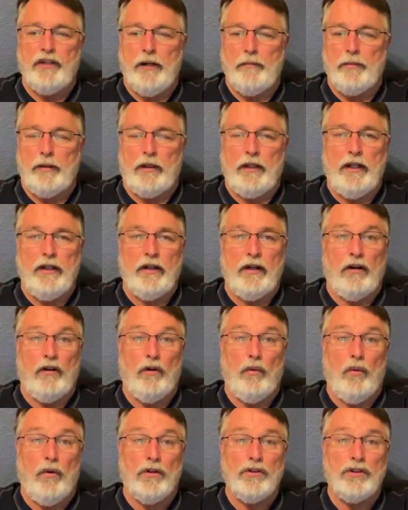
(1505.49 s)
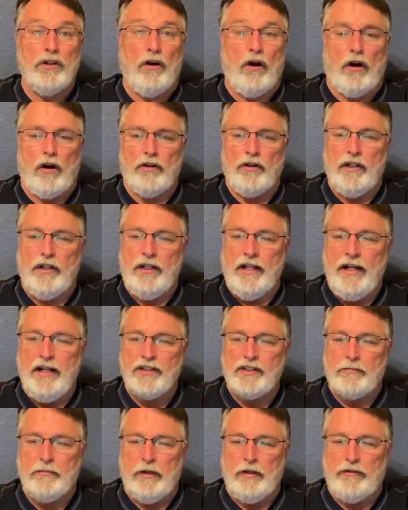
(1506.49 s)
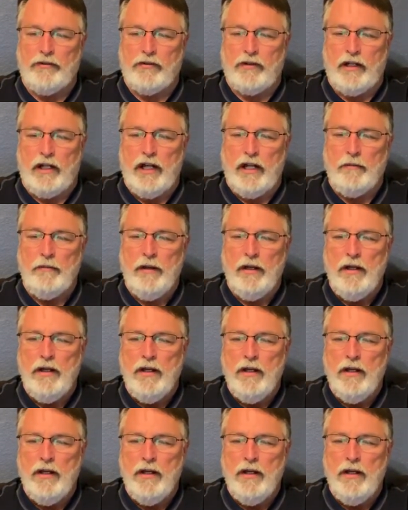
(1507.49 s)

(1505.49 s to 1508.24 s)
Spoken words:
Typically, they're the ones guarding the nest most of the time.